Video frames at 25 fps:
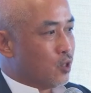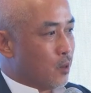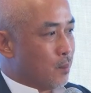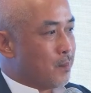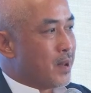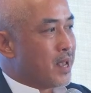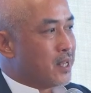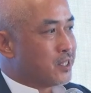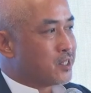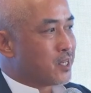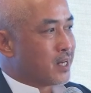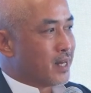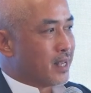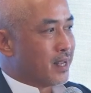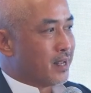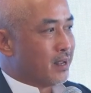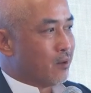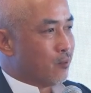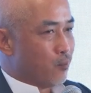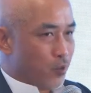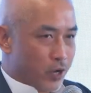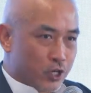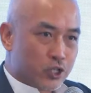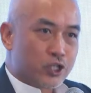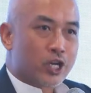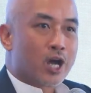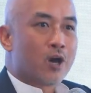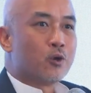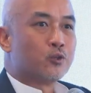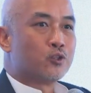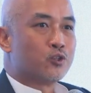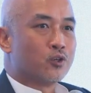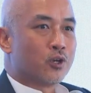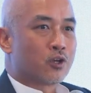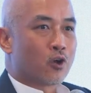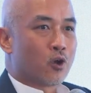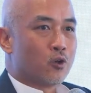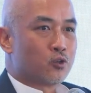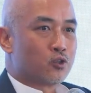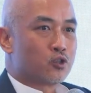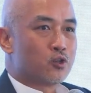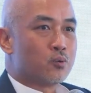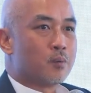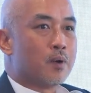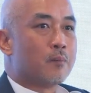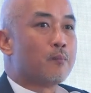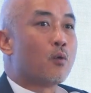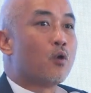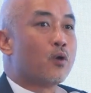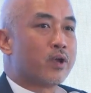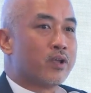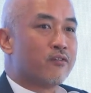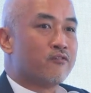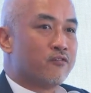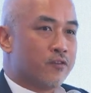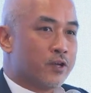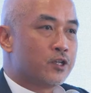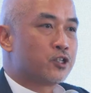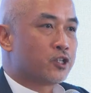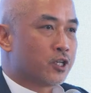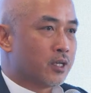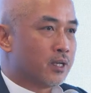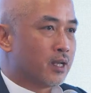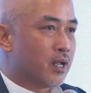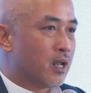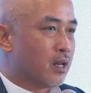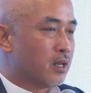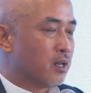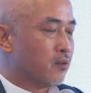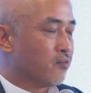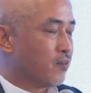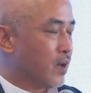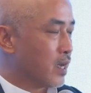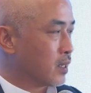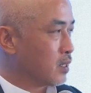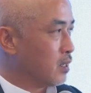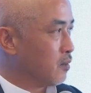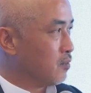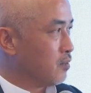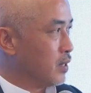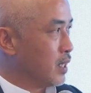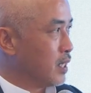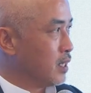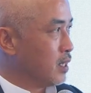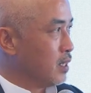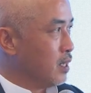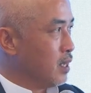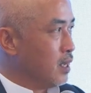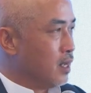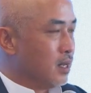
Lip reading: basically reach out to the consumer more efficiently and effectively.